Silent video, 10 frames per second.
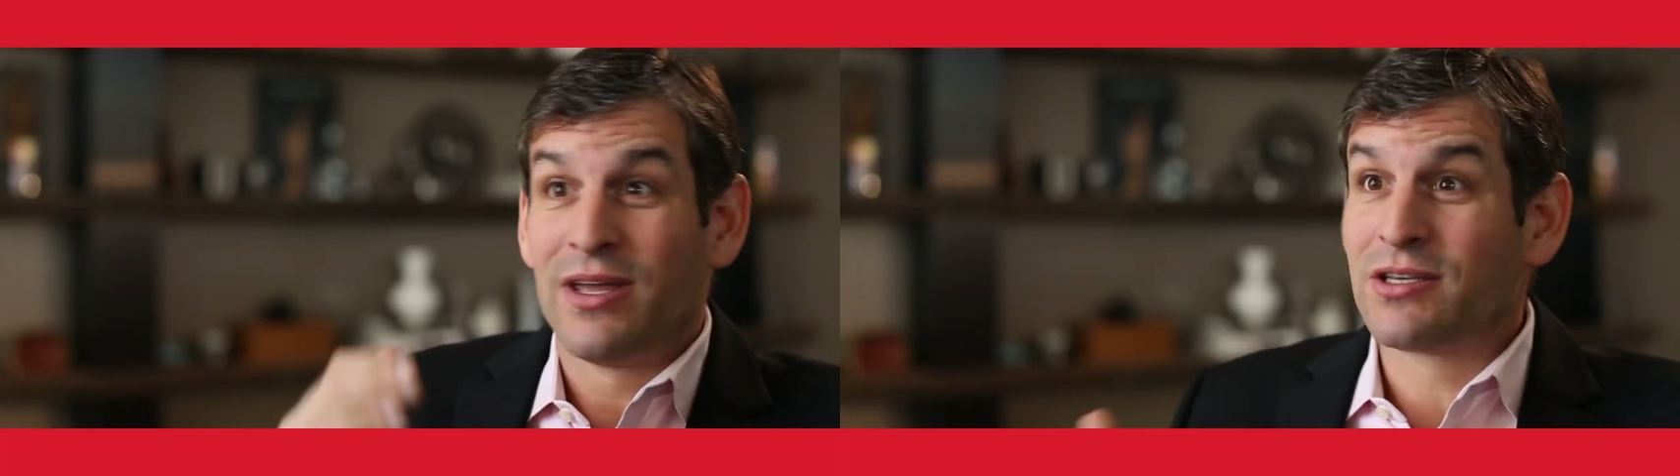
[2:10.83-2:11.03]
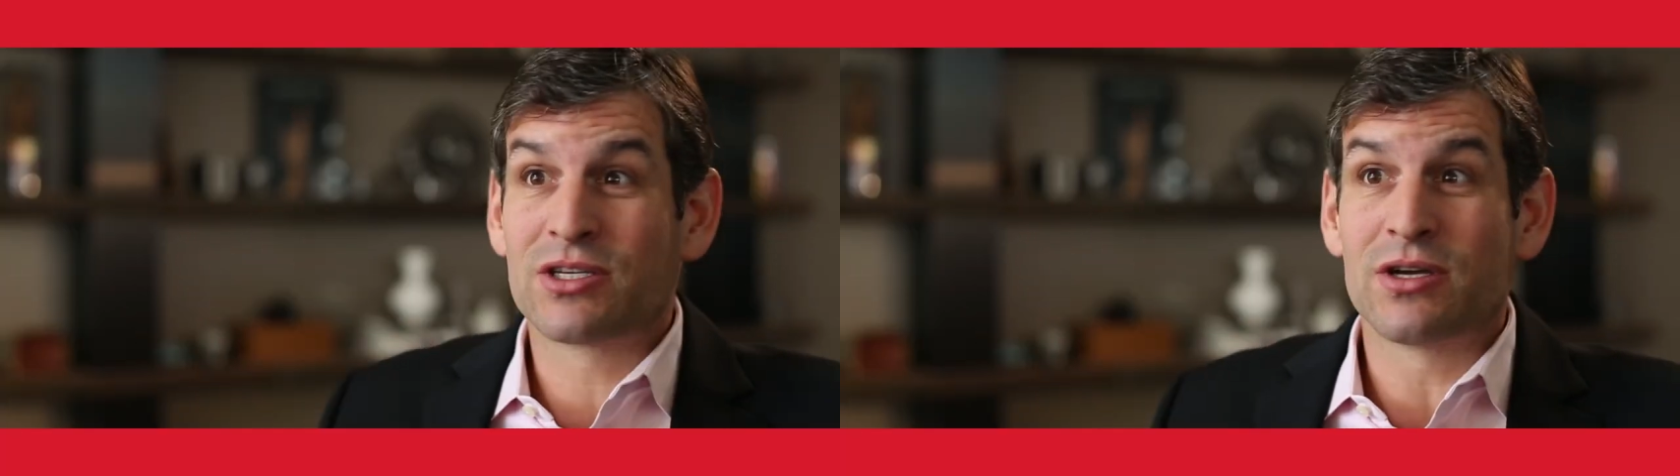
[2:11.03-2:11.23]

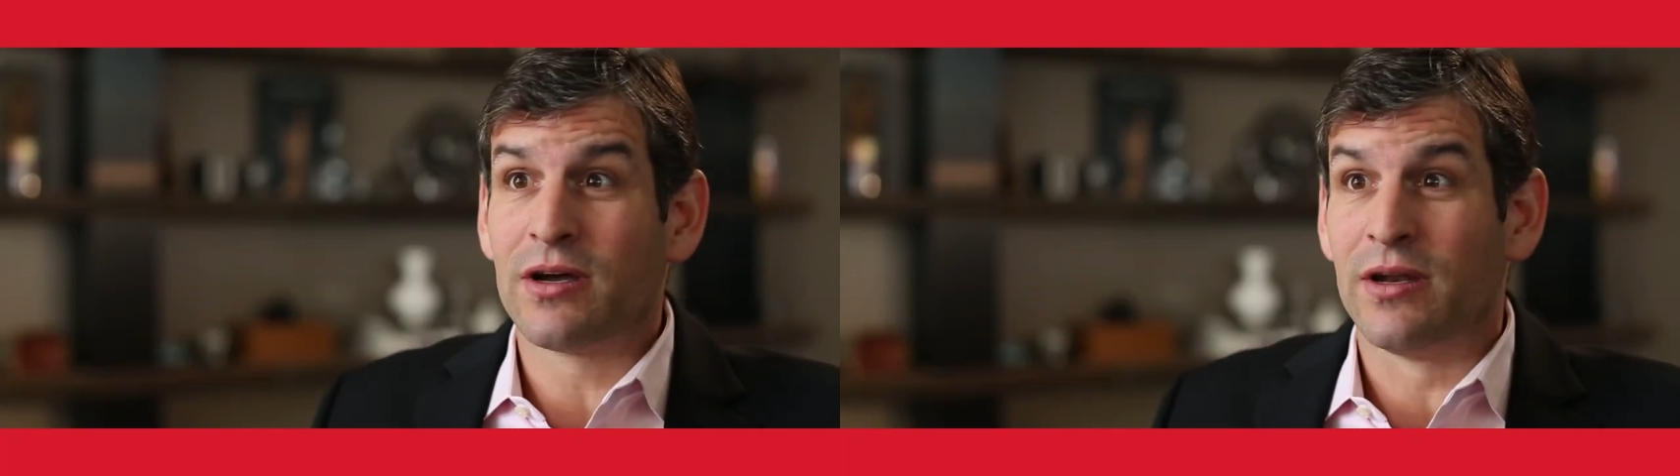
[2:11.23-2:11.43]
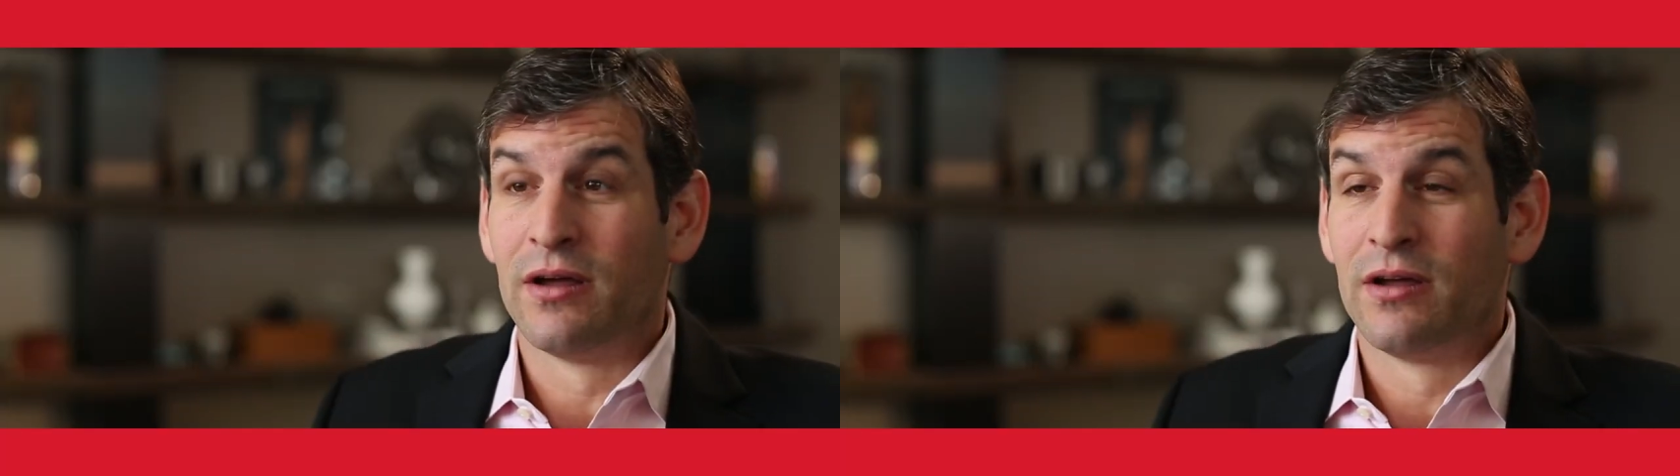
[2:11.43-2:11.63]
it's
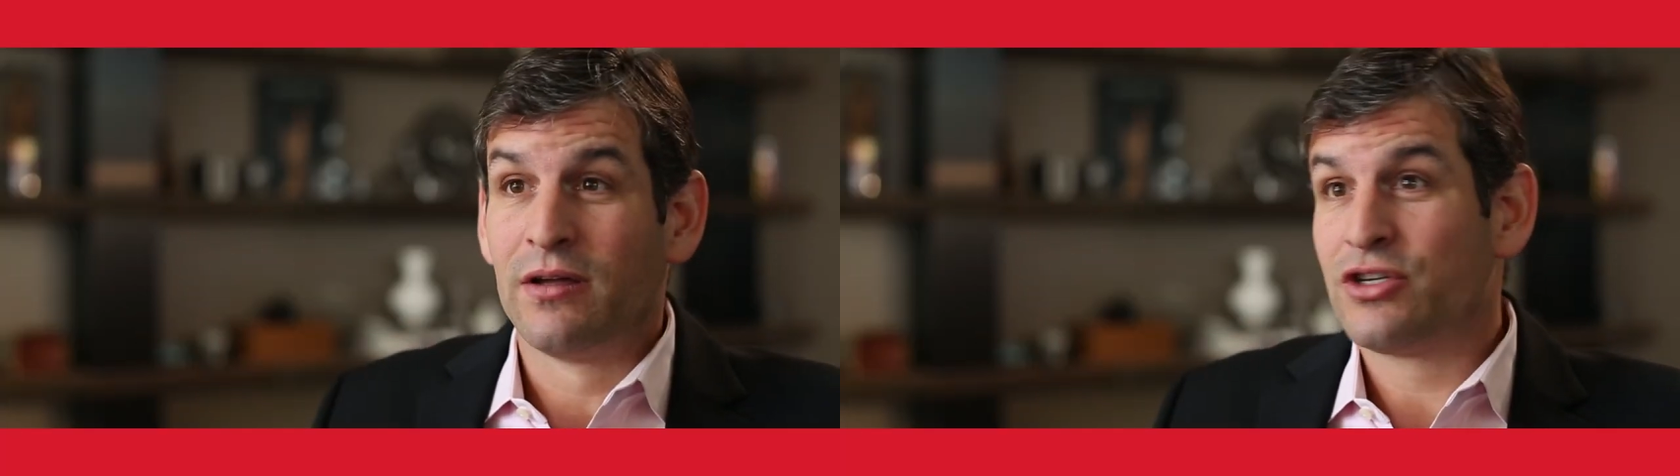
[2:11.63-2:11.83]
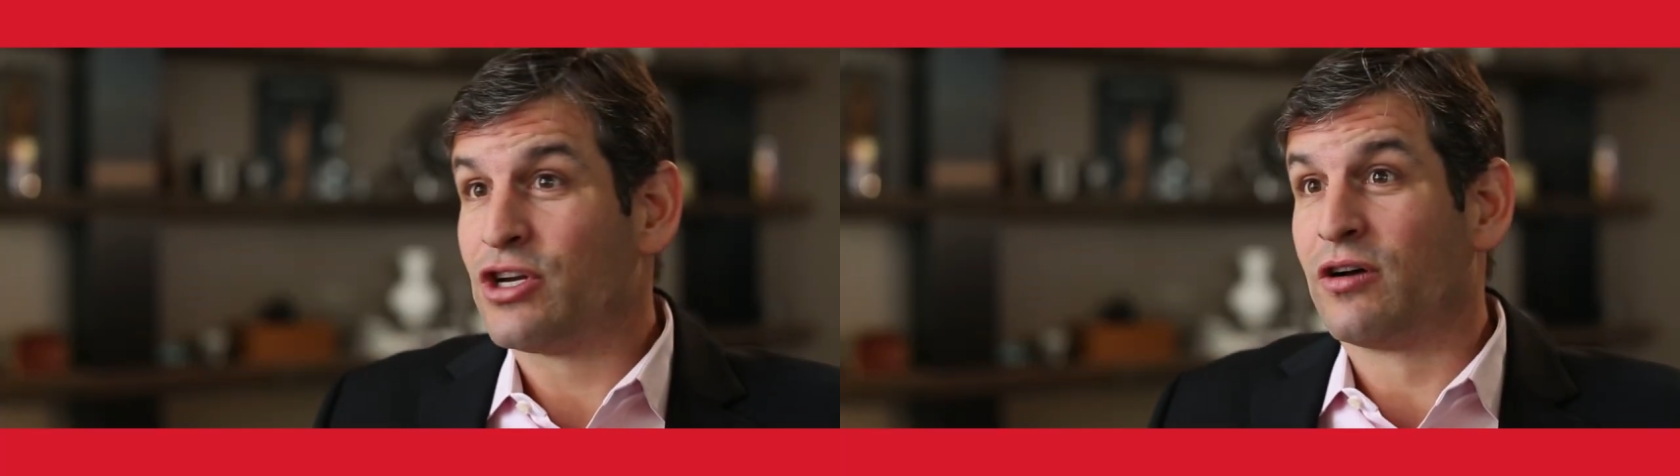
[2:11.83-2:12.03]
good,
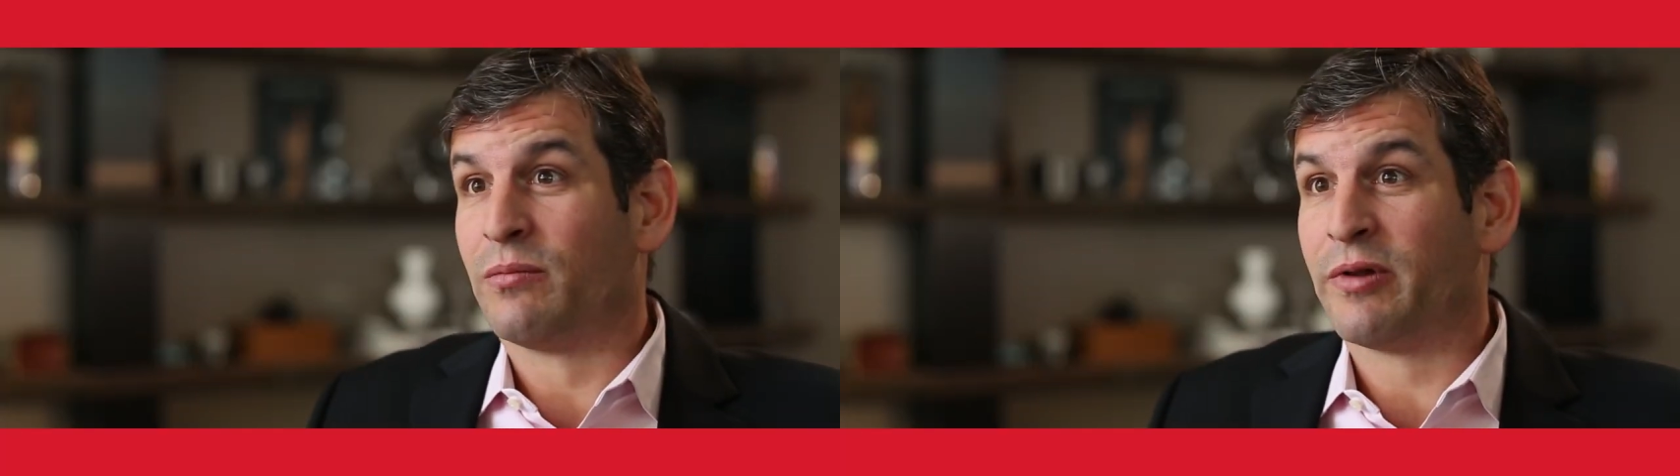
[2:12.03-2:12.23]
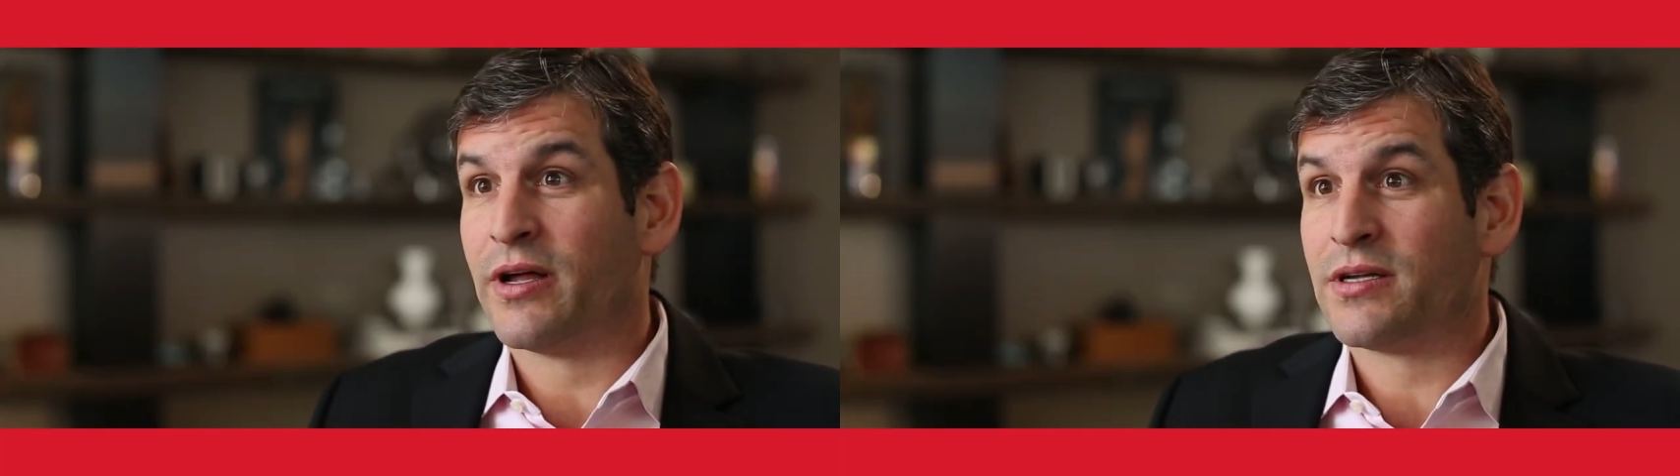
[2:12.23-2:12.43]

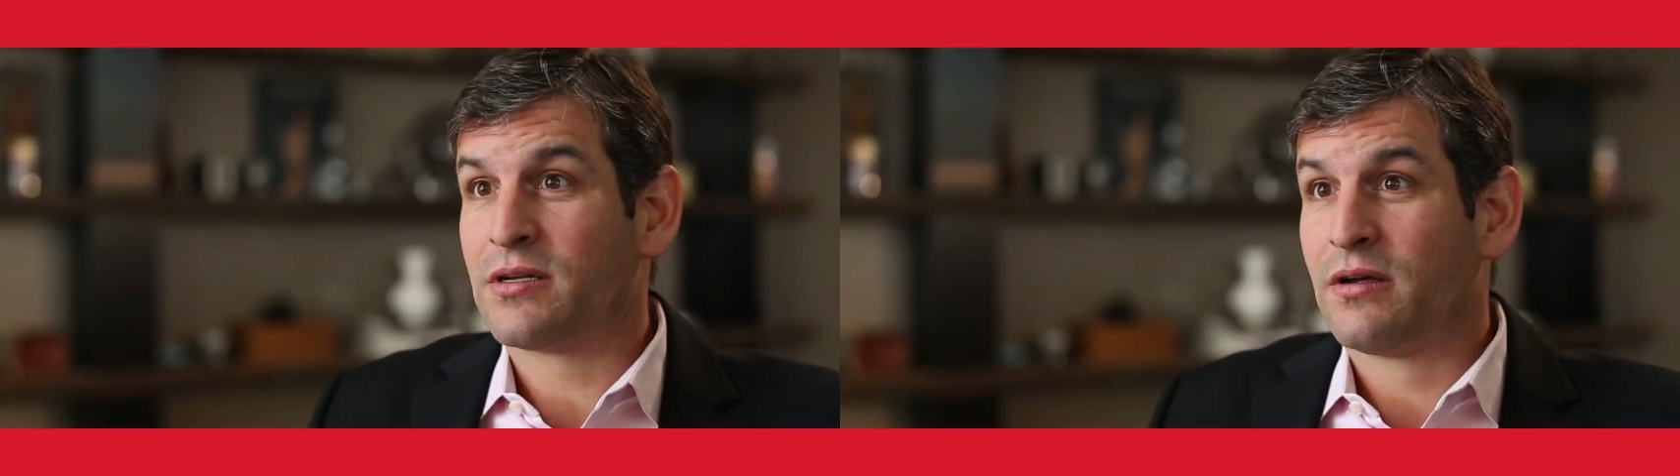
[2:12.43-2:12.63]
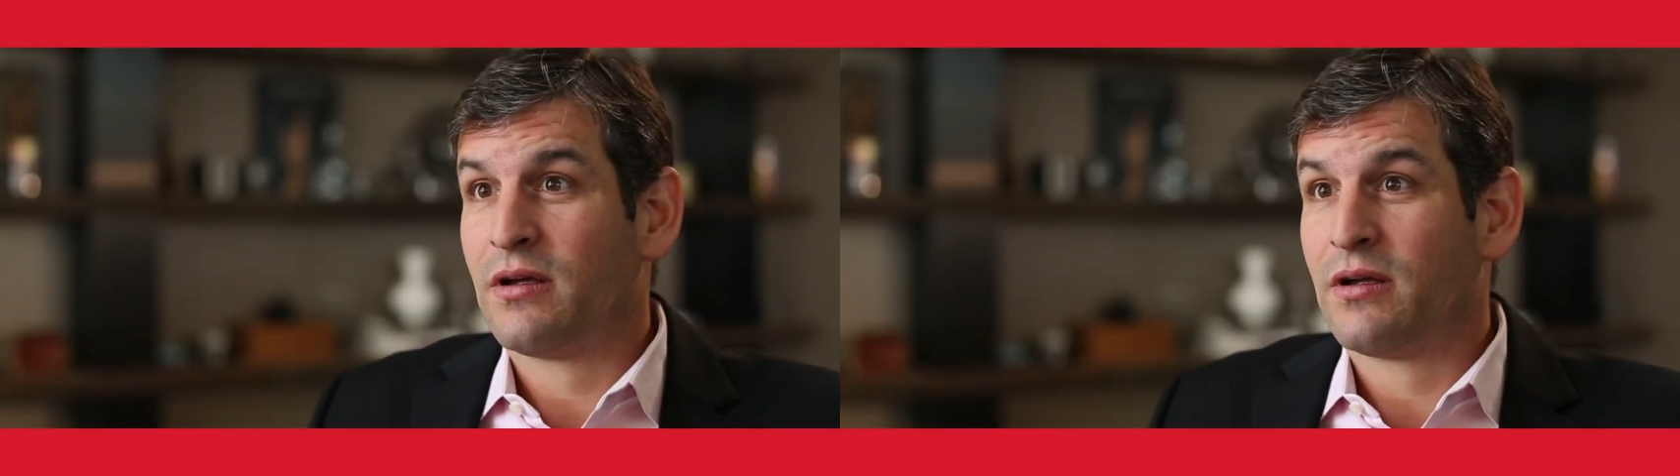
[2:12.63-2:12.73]
jingle plays.